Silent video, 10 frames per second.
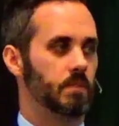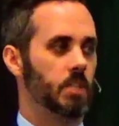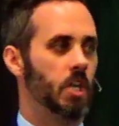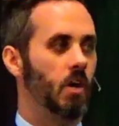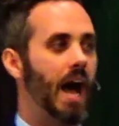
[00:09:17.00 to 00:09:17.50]

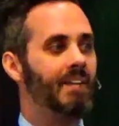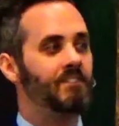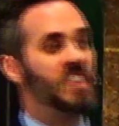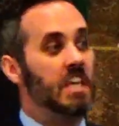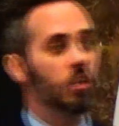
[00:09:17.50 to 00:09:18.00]
You know, I
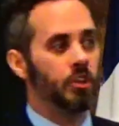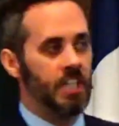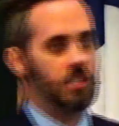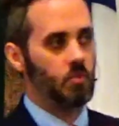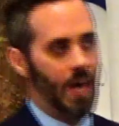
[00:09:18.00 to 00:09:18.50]
feel
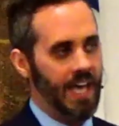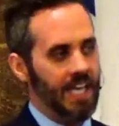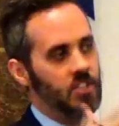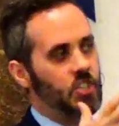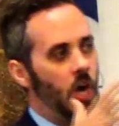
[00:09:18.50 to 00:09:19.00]
this way,
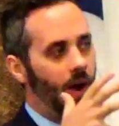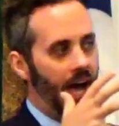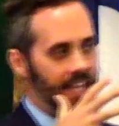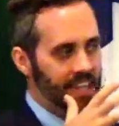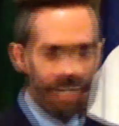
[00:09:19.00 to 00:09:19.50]
and so
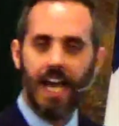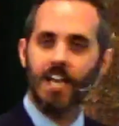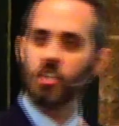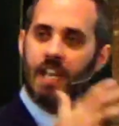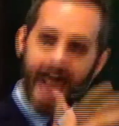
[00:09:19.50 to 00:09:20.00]
I think I
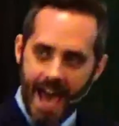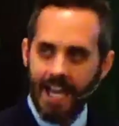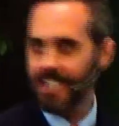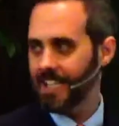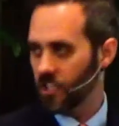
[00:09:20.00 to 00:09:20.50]
should
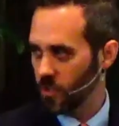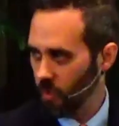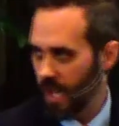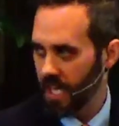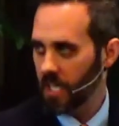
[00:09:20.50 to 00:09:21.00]
act this
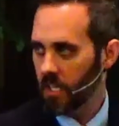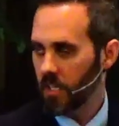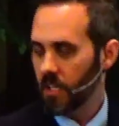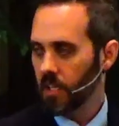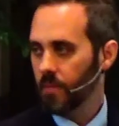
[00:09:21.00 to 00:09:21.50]
way.
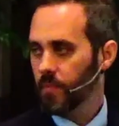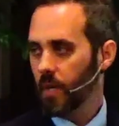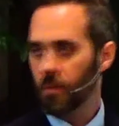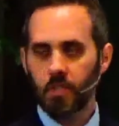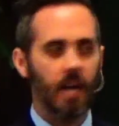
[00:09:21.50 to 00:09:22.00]

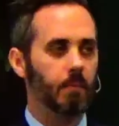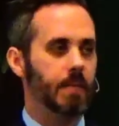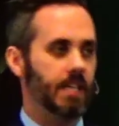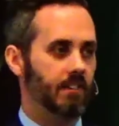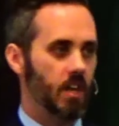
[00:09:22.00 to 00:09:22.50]
I wonder how
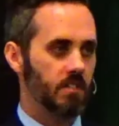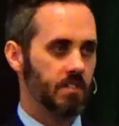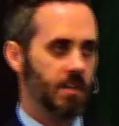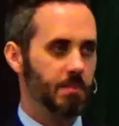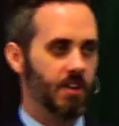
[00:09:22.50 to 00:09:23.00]
many of us
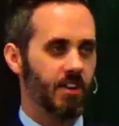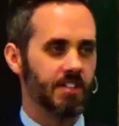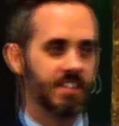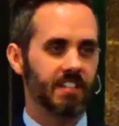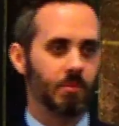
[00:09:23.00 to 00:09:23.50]
come here
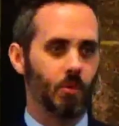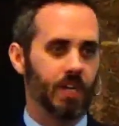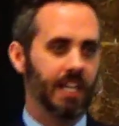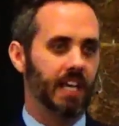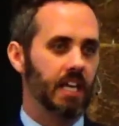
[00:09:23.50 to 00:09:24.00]
on Sunday
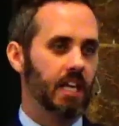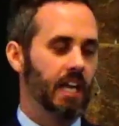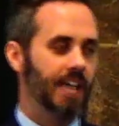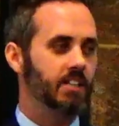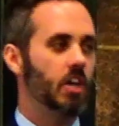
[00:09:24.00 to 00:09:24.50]
morning
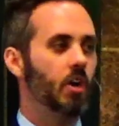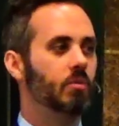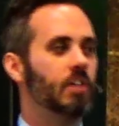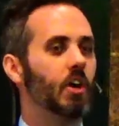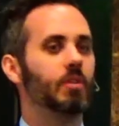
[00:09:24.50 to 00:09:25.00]
and
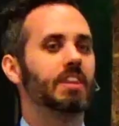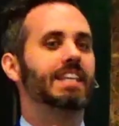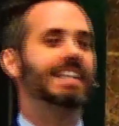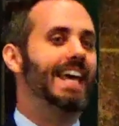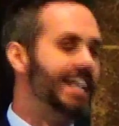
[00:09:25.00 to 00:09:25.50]
don't know the
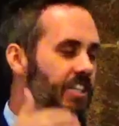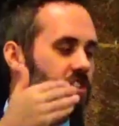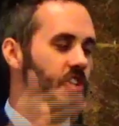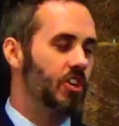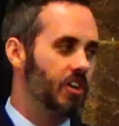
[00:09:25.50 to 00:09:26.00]

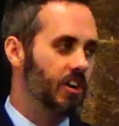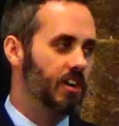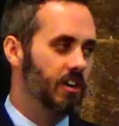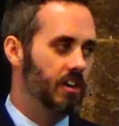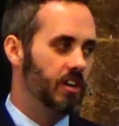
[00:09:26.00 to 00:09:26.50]
danger
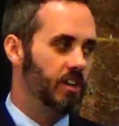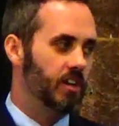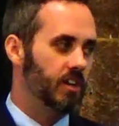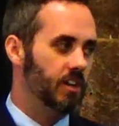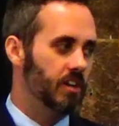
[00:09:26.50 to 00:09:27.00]

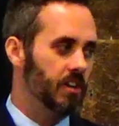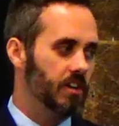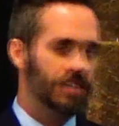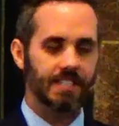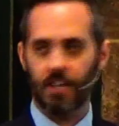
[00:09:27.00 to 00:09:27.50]

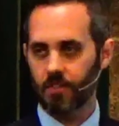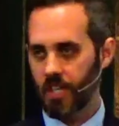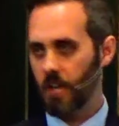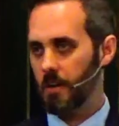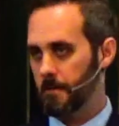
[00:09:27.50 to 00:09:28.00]
that's out
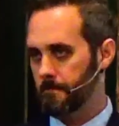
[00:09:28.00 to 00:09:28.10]
there.